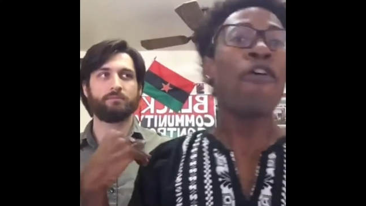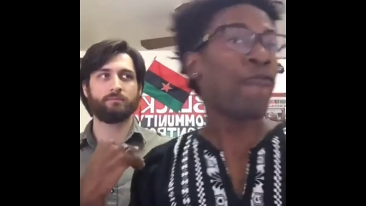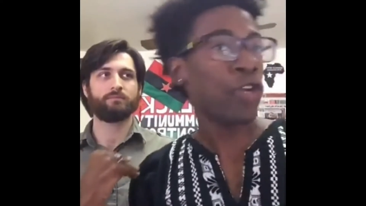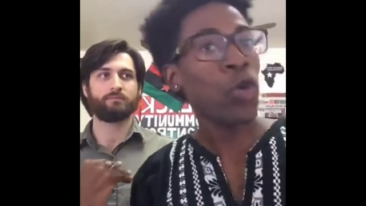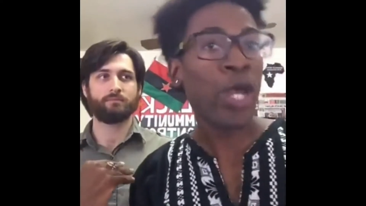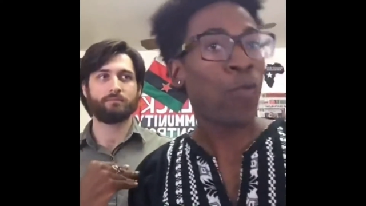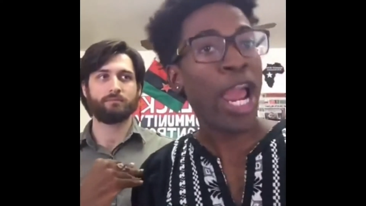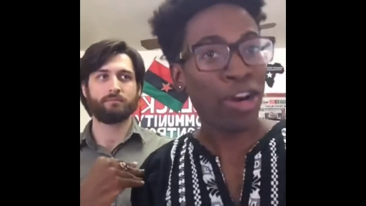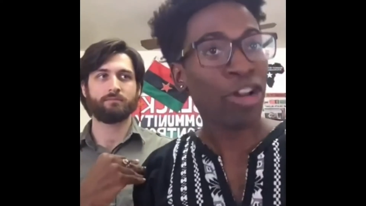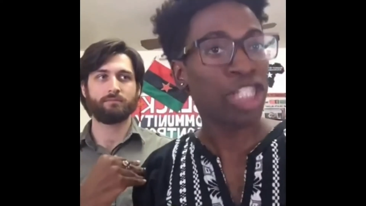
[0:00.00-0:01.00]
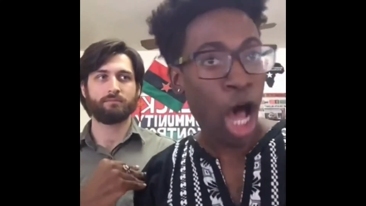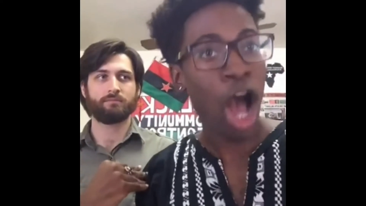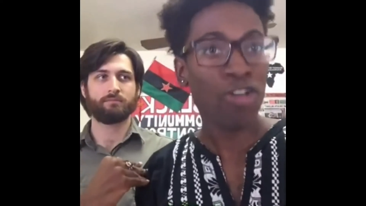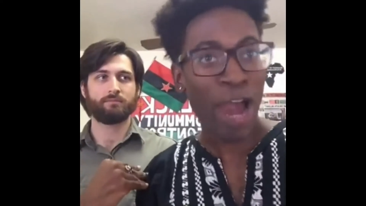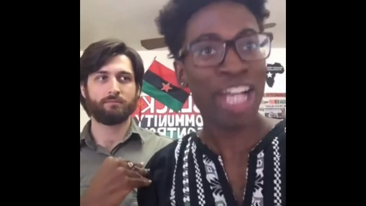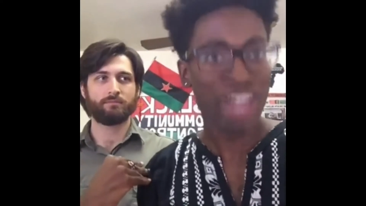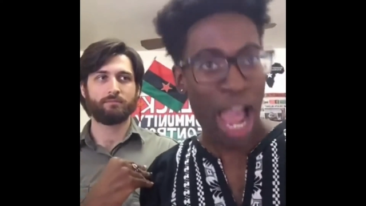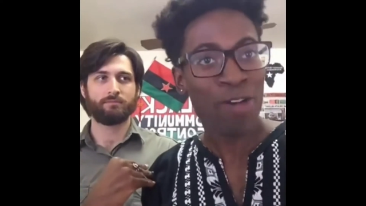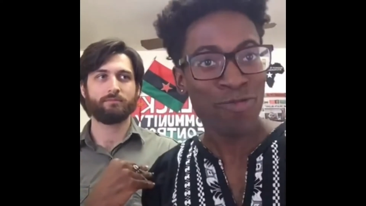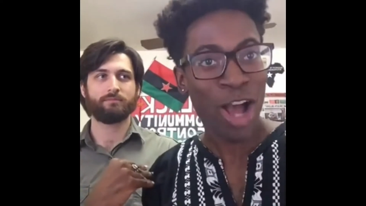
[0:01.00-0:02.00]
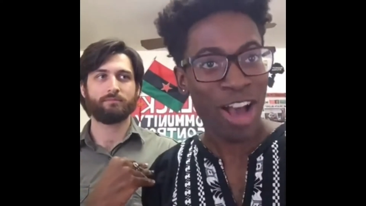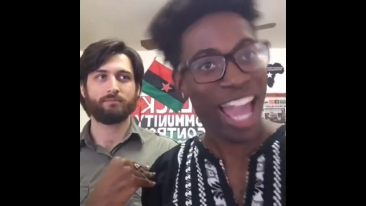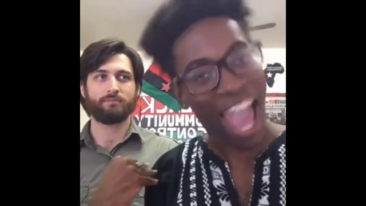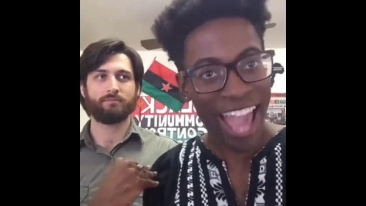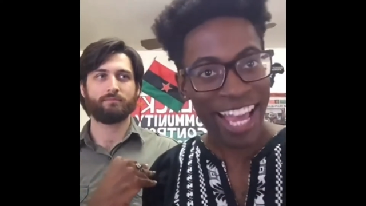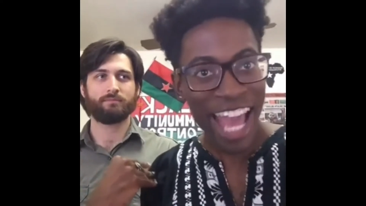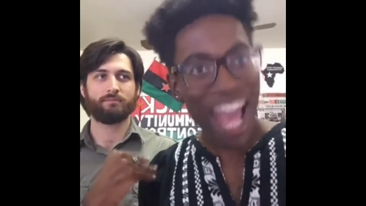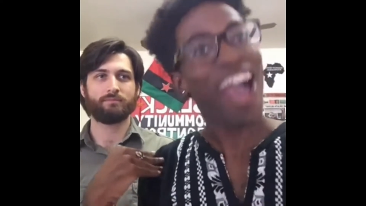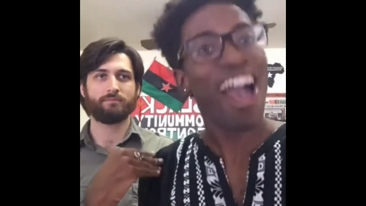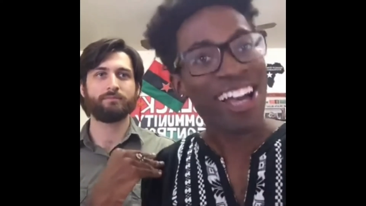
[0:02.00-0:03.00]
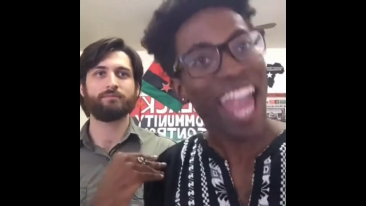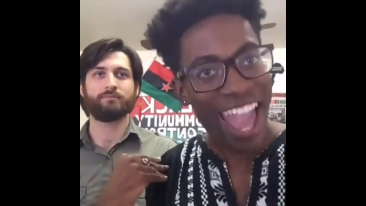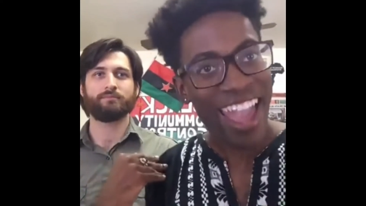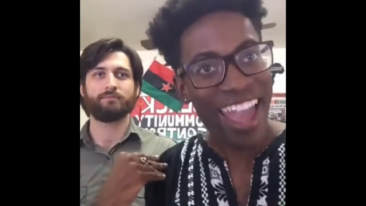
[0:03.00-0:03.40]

Speaker 1: fluent white girl tongue right now. Okay? Okay?